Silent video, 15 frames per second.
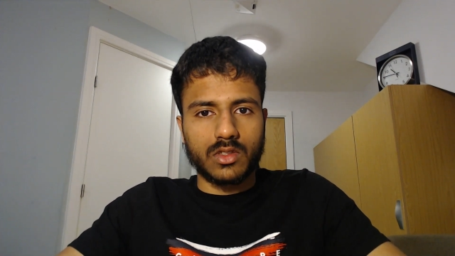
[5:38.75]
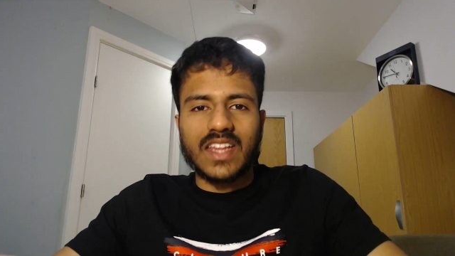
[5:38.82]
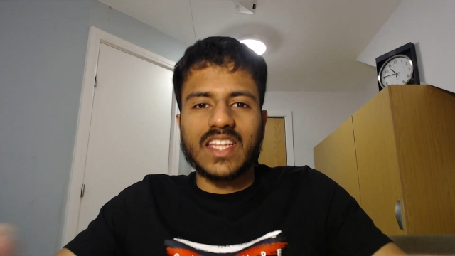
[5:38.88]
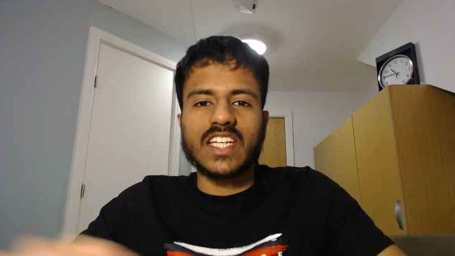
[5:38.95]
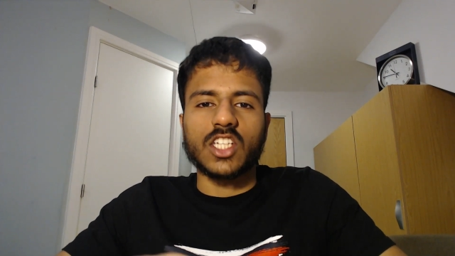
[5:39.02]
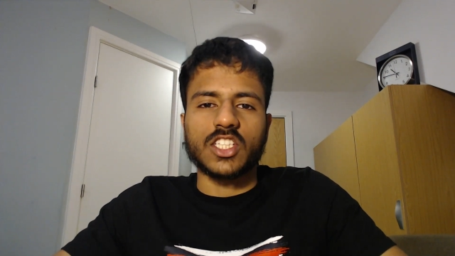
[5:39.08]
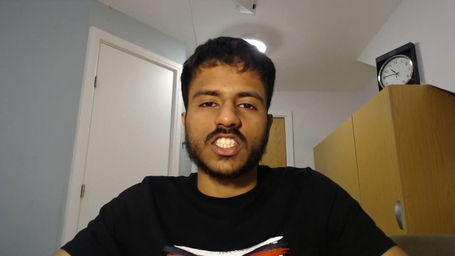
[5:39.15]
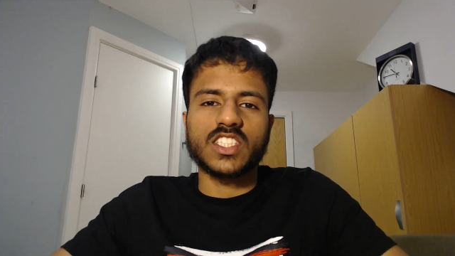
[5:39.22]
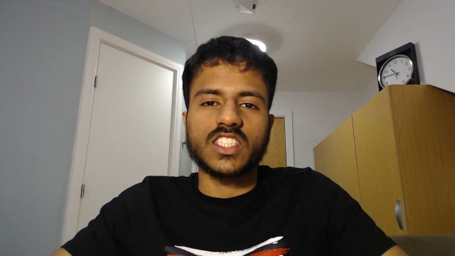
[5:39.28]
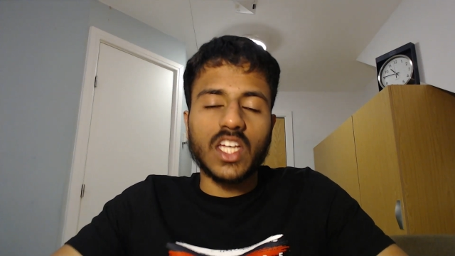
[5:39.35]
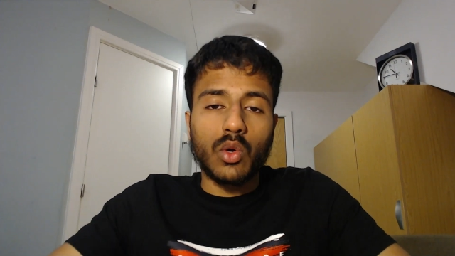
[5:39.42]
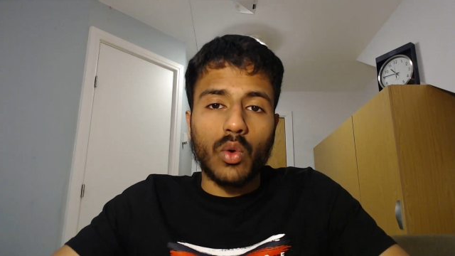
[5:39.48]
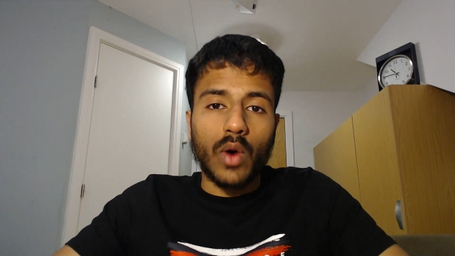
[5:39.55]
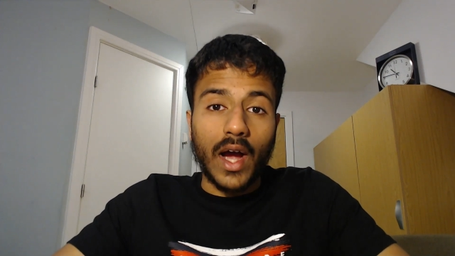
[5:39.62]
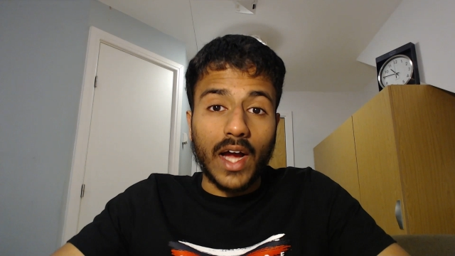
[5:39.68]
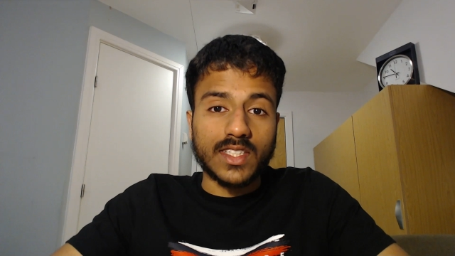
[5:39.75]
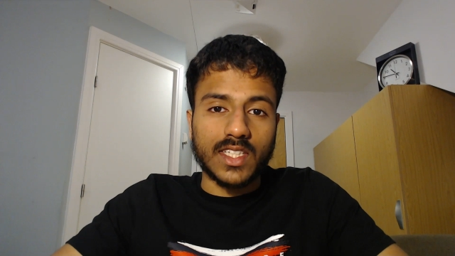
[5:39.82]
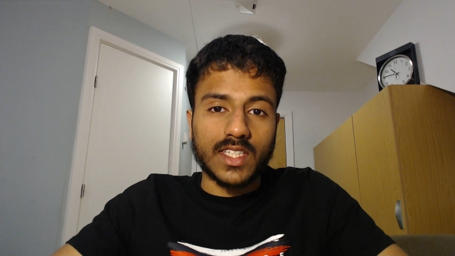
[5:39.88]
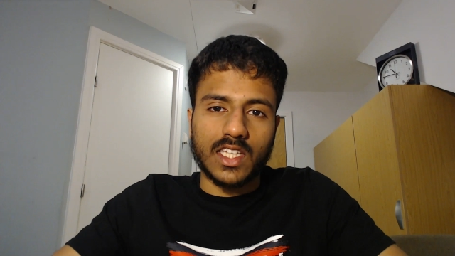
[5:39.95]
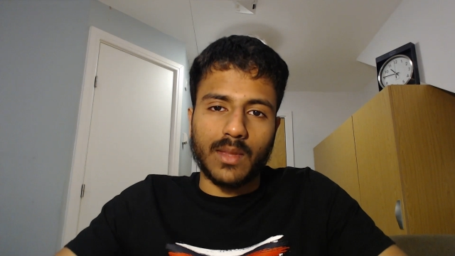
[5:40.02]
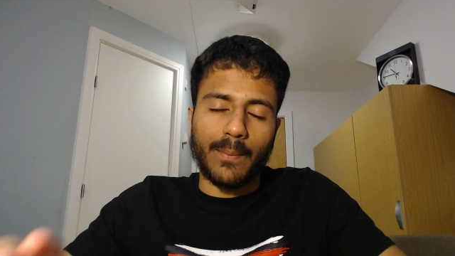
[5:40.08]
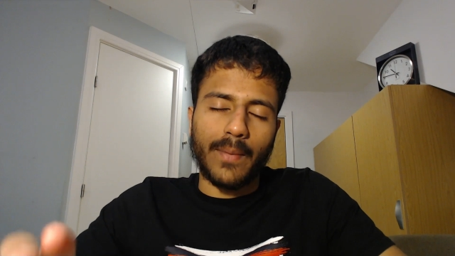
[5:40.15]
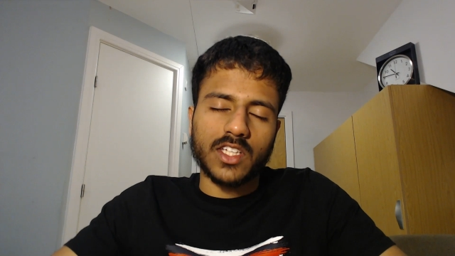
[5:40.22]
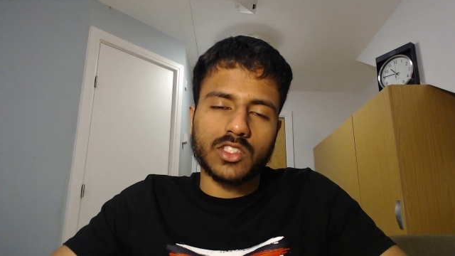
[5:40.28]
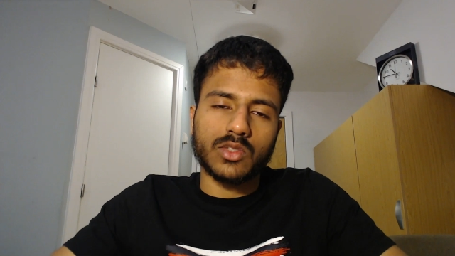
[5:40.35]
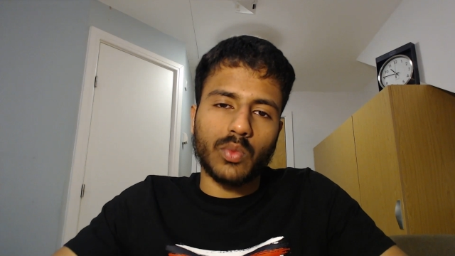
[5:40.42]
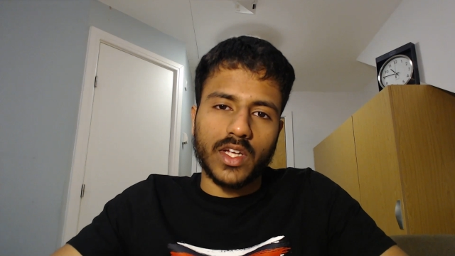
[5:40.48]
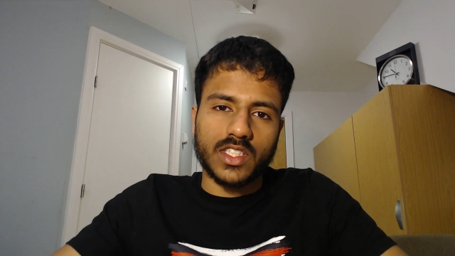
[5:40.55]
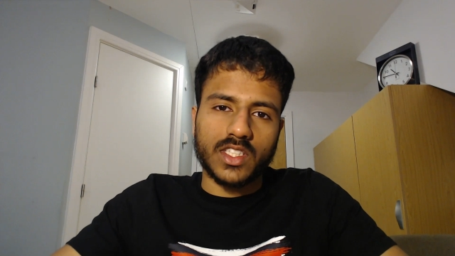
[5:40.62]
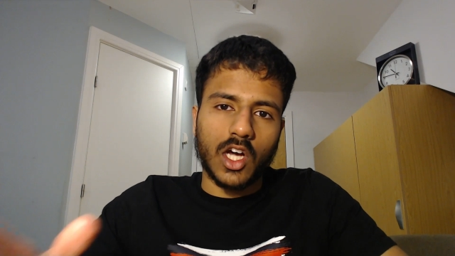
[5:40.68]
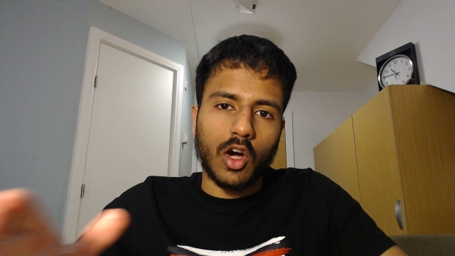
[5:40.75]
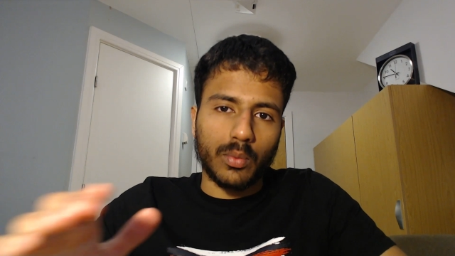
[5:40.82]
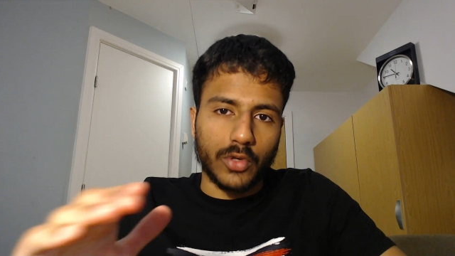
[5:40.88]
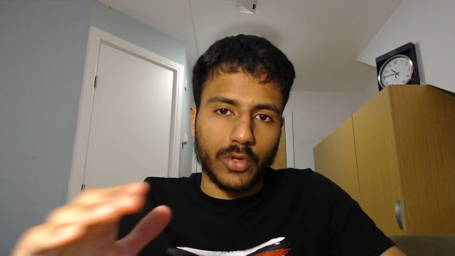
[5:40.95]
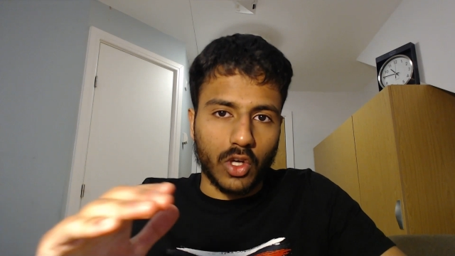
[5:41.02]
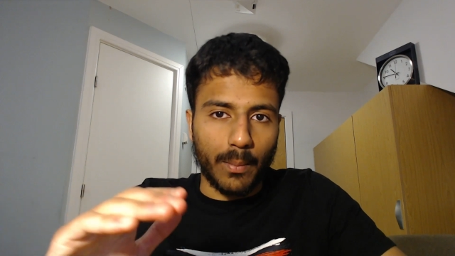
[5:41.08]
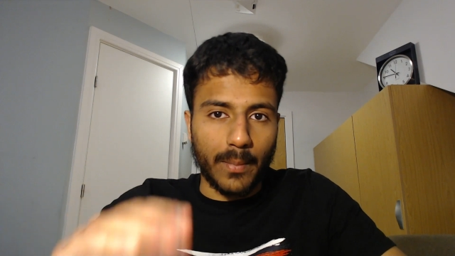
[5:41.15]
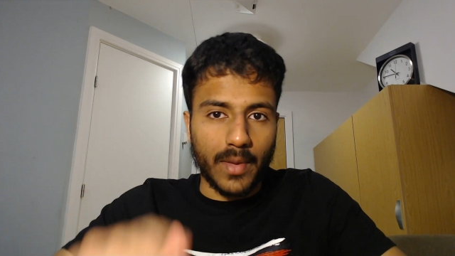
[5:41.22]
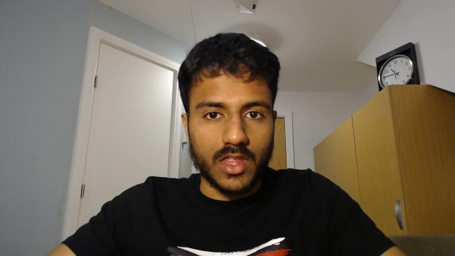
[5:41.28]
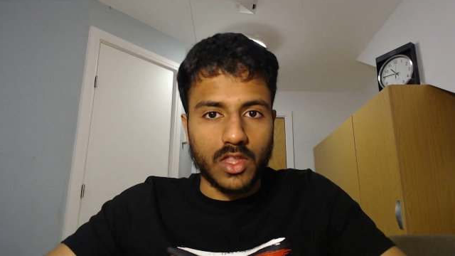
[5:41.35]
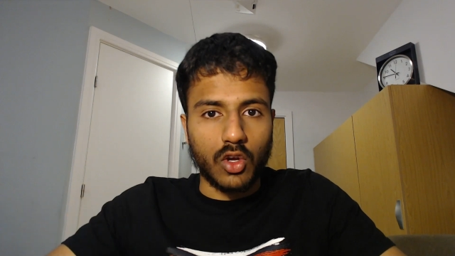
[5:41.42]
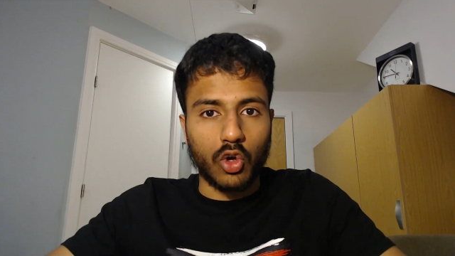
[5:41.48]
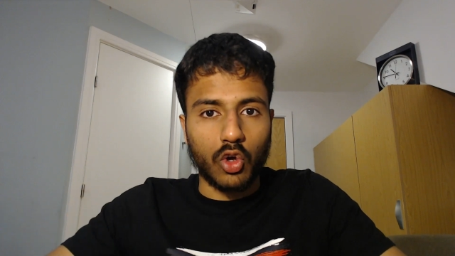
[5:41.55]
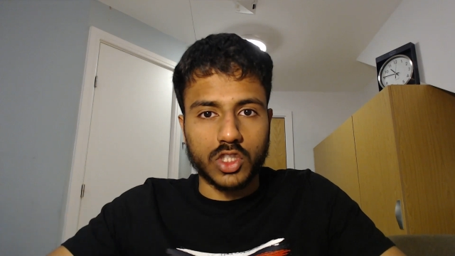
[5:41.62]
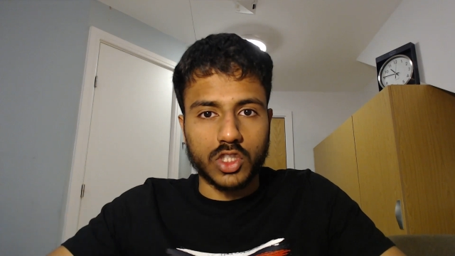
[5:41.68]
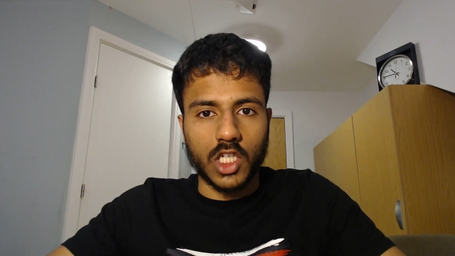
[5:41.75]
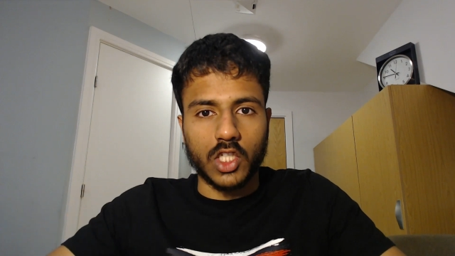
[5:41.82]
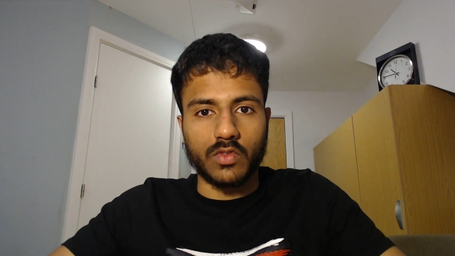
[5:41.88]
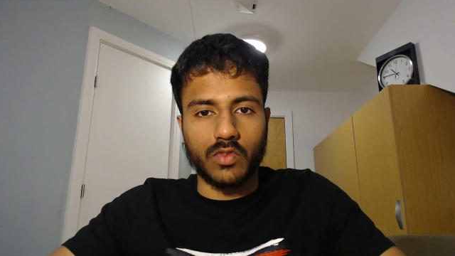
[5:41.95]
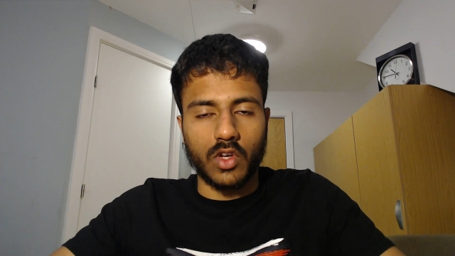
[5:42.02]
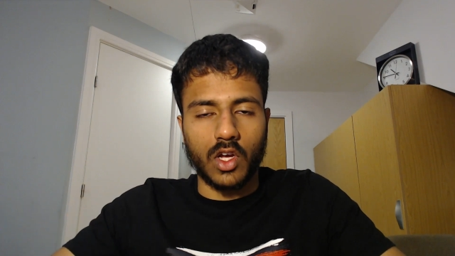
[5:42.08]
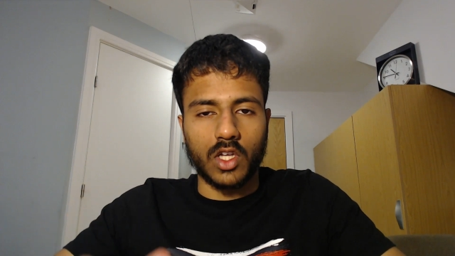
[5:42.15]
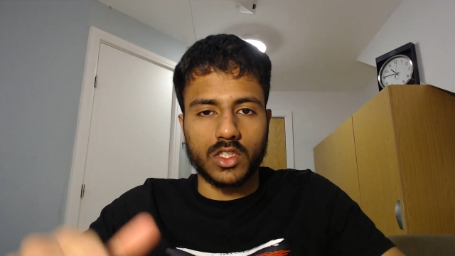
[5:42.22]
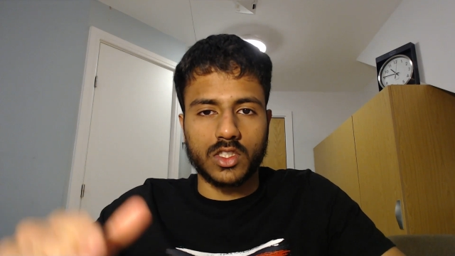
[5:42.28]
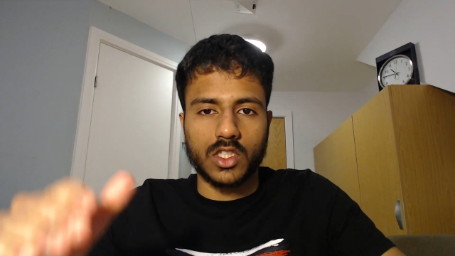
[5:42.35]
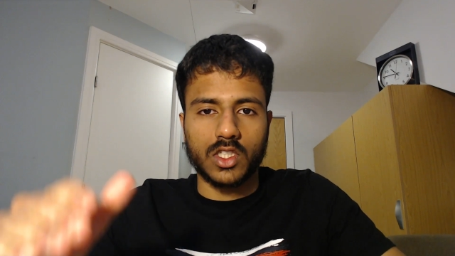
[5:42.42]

These are single-handedly the best way to help you commit the content you've learned